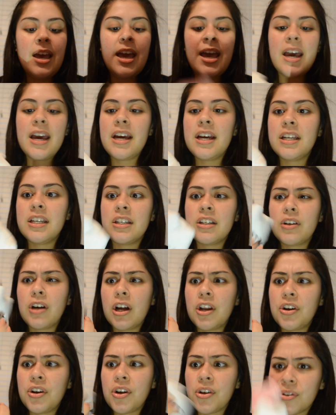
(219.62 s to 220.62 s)
And
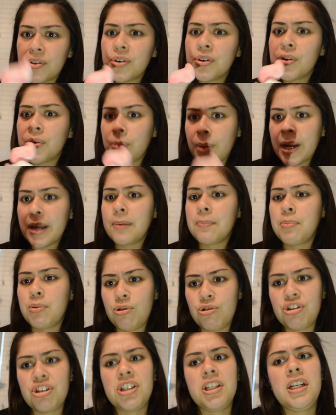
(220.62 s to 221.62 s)
another white
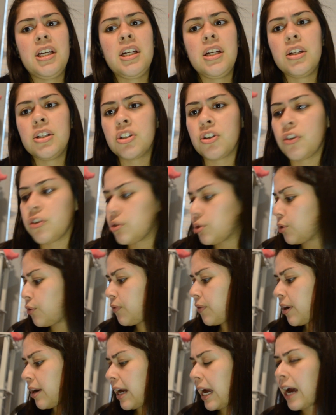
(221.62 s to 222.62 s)
Pusheen. So
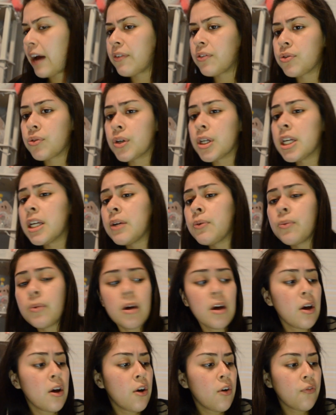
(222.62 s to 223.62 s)
far I have 4
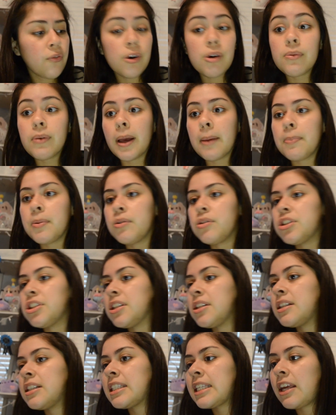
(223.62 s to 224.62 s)
white
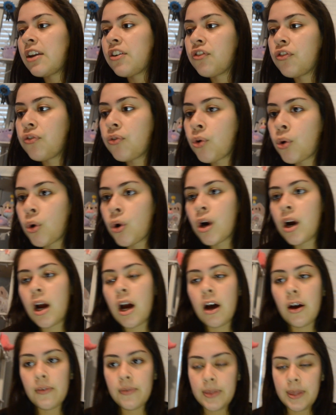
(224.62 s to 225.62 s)
Pusheens and 4
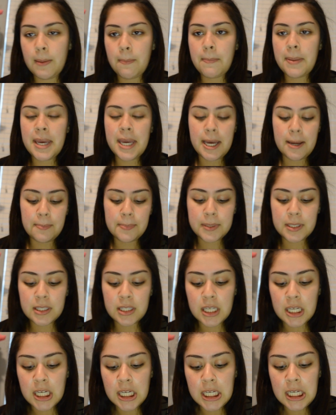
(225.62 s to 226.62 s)
of the Pips.
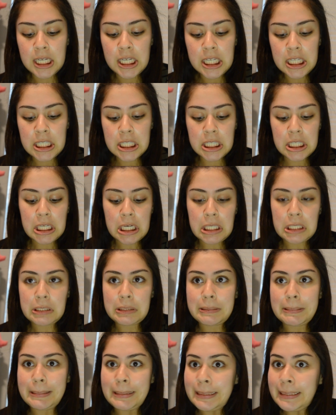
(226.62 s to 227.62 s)

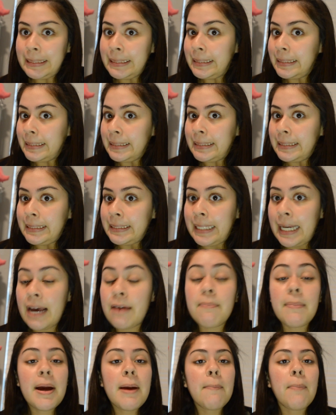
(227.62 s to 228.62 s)
So,
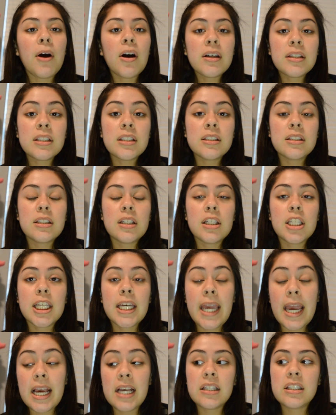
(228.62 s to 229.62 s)
and my box, the
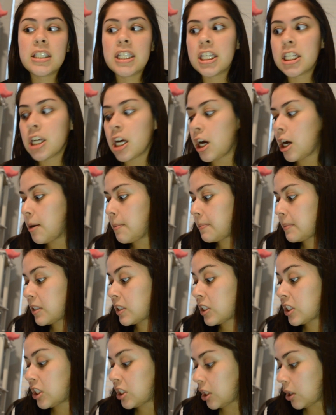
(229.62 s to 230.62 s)
case did come
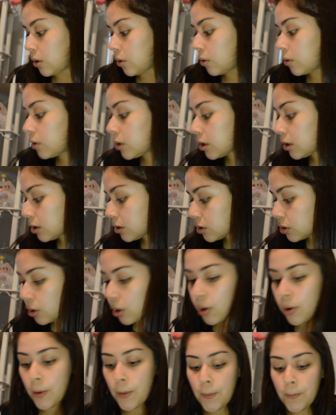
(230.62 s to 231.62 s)
sealed,
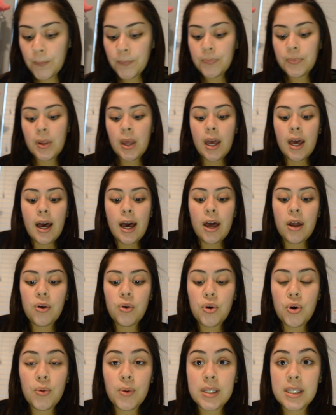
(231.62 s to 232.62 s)
so I
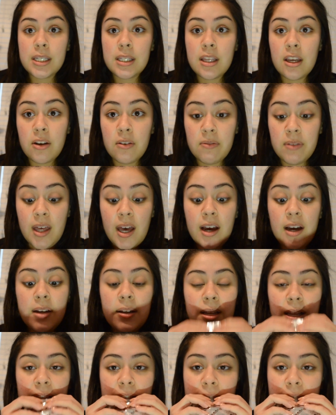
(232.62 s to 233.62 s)
don't know what to think of that.